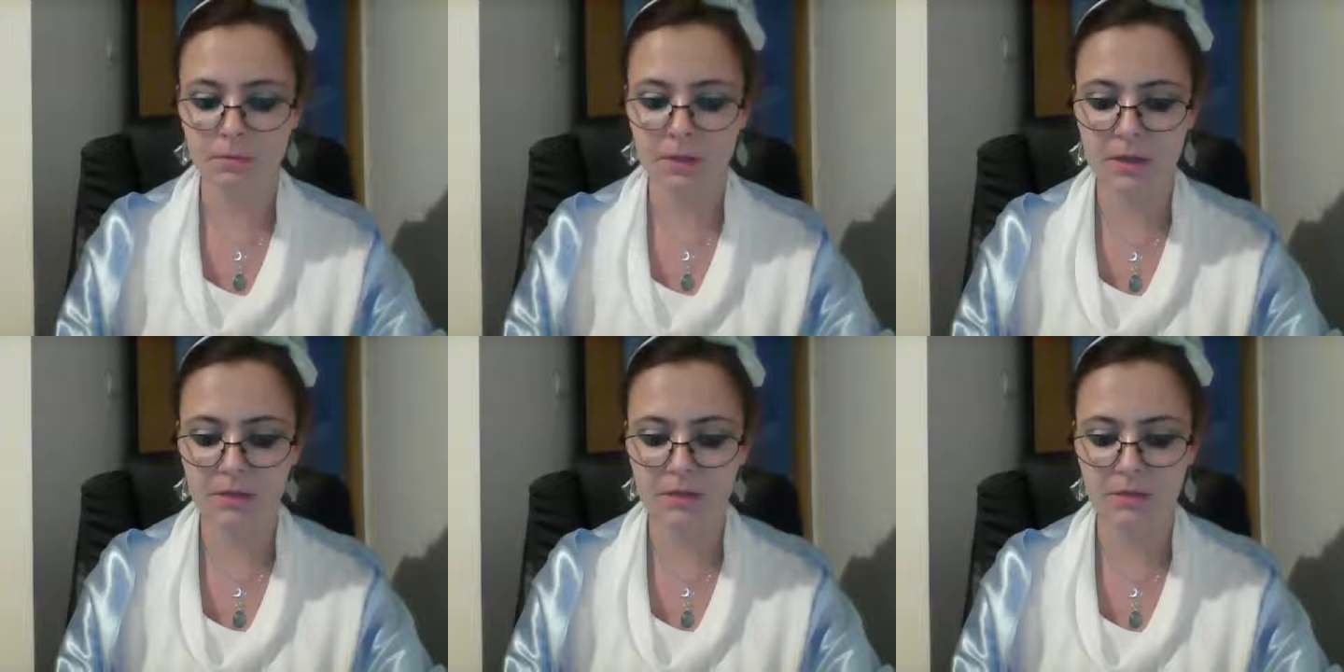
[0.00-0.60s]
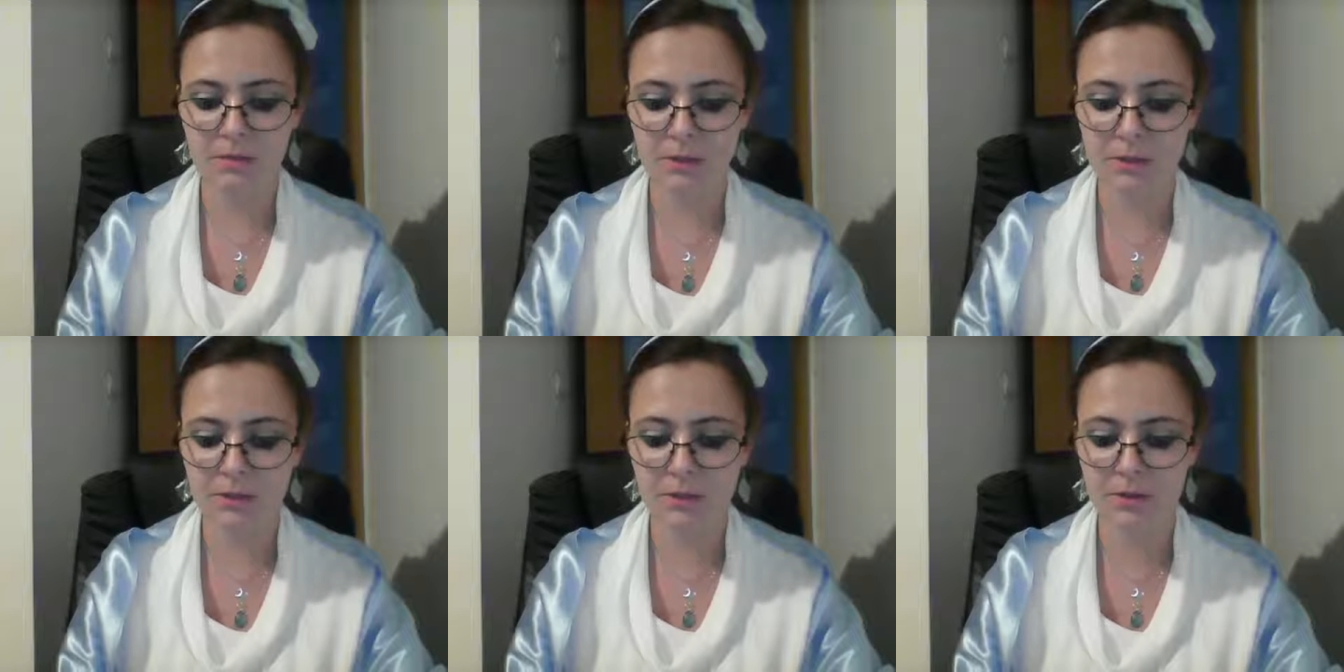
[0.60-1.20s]
um, his
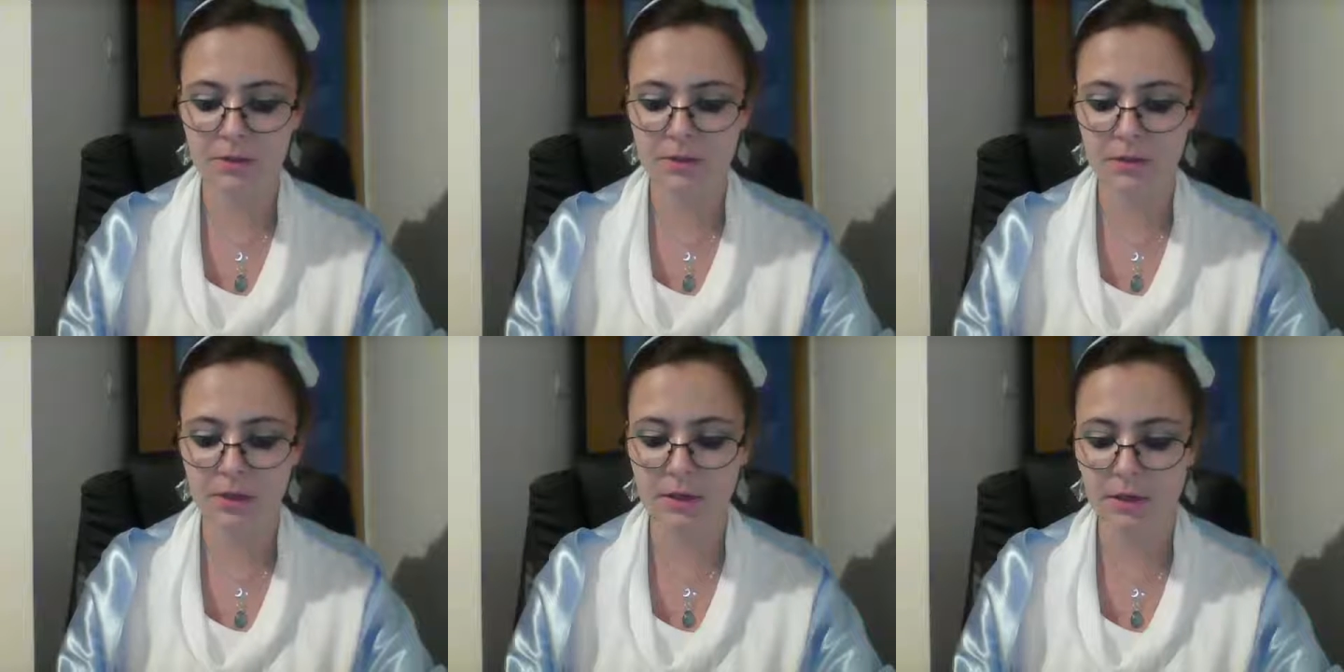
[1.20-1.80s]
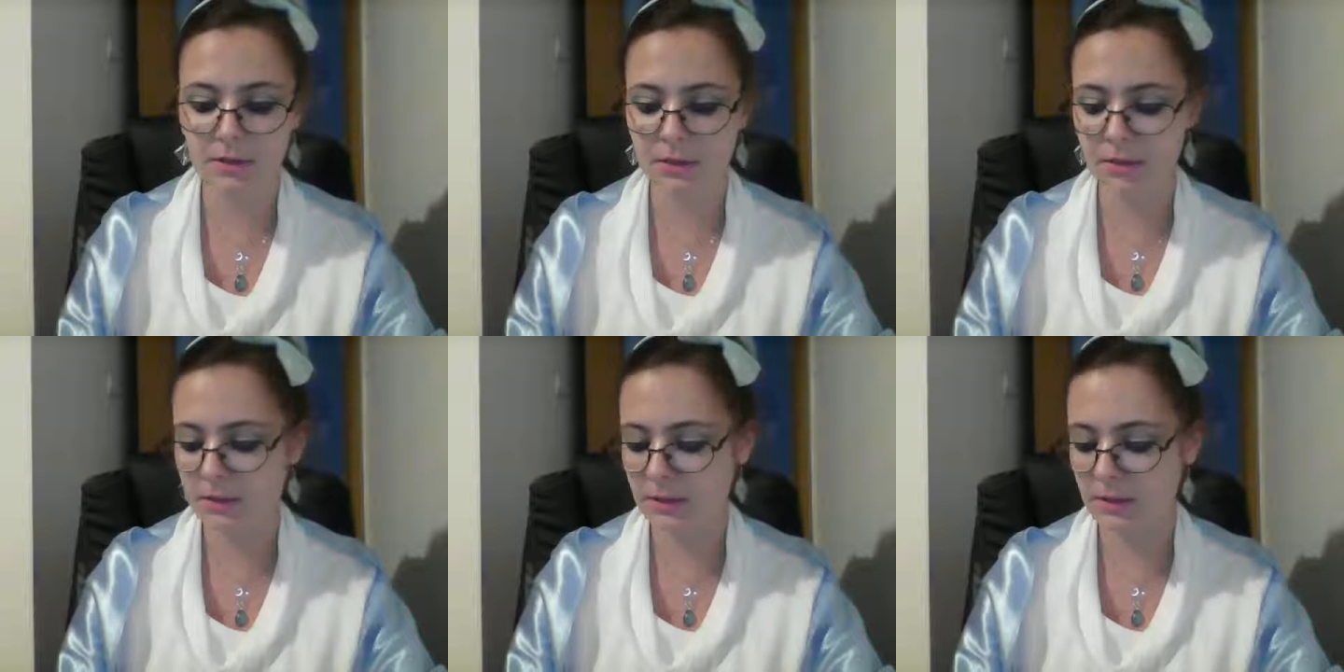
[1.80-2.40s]
religious
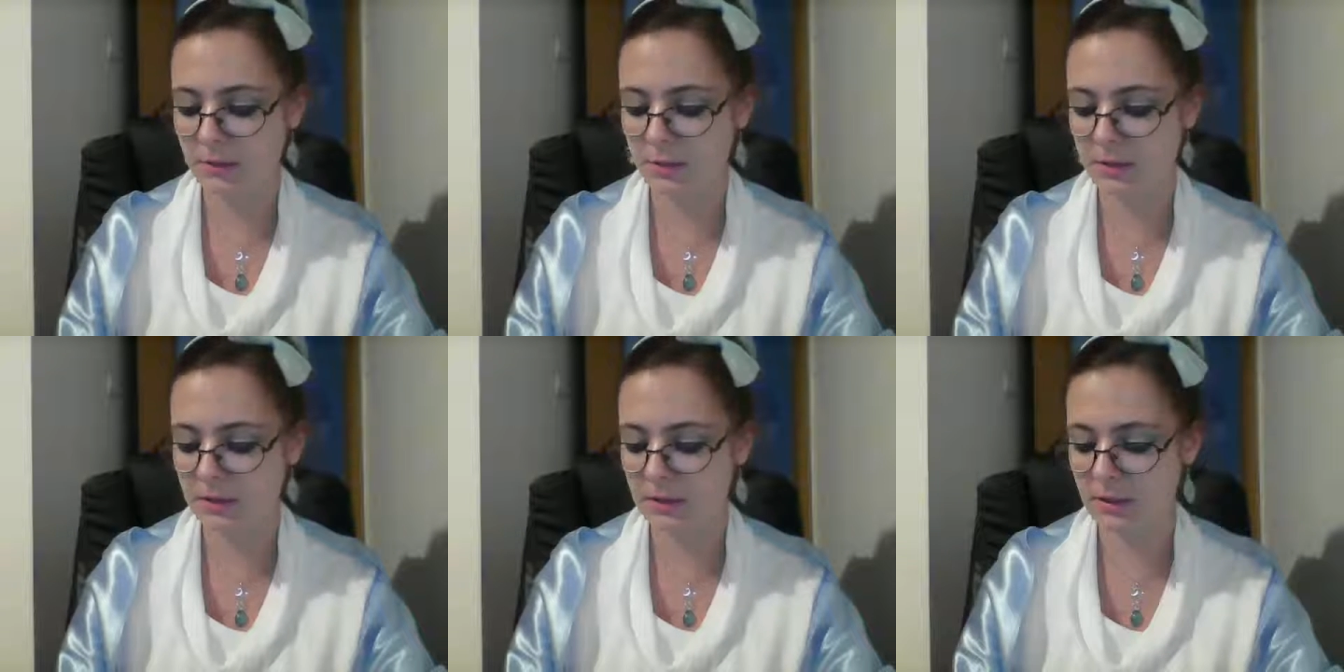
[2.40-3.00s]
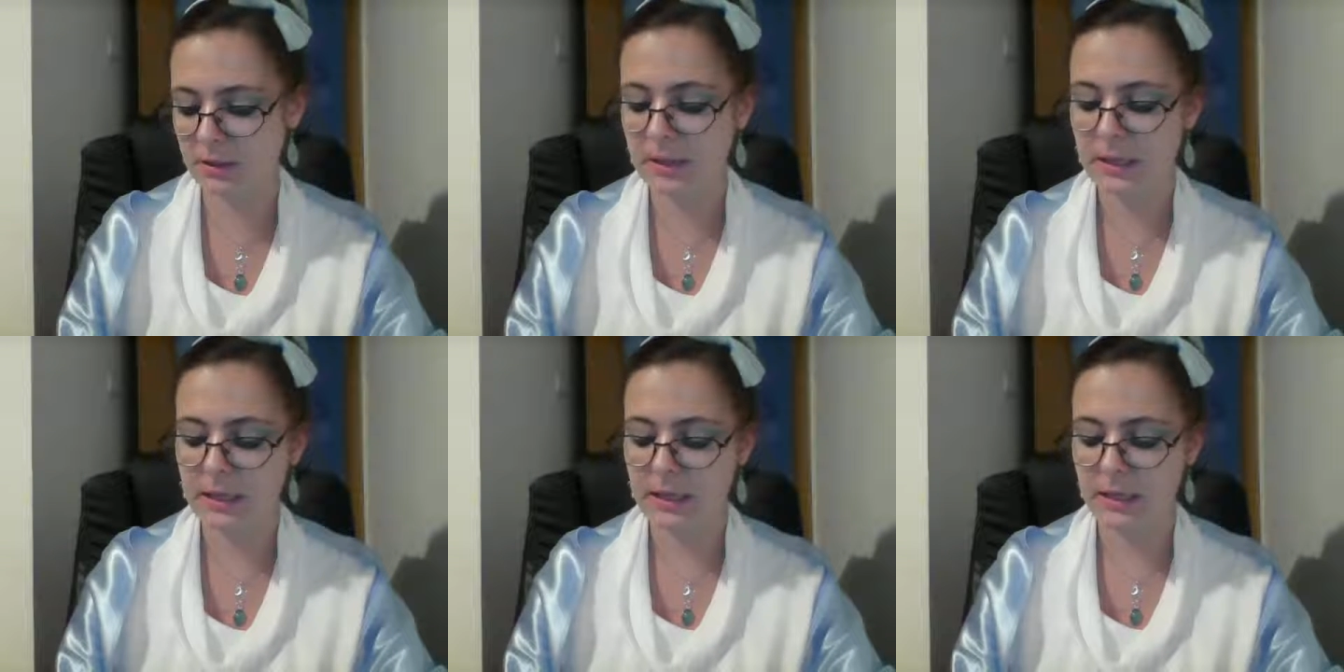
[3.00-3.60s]
activities have been
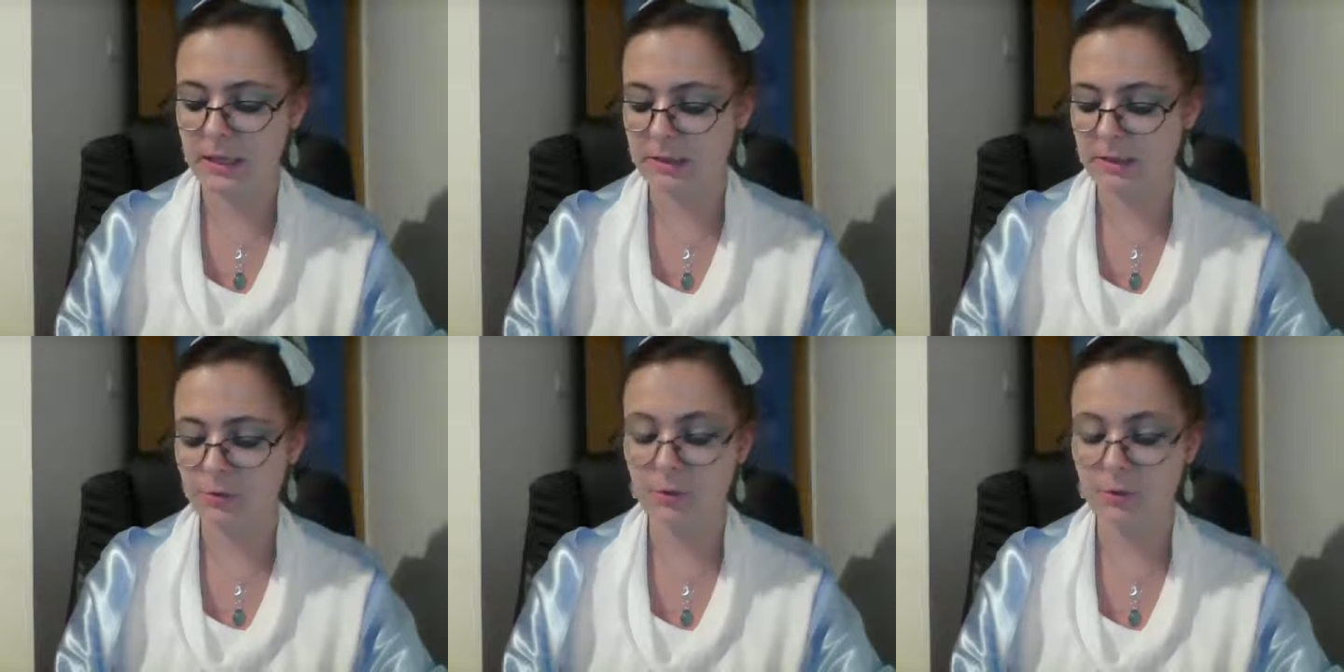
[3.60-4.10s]
seen as a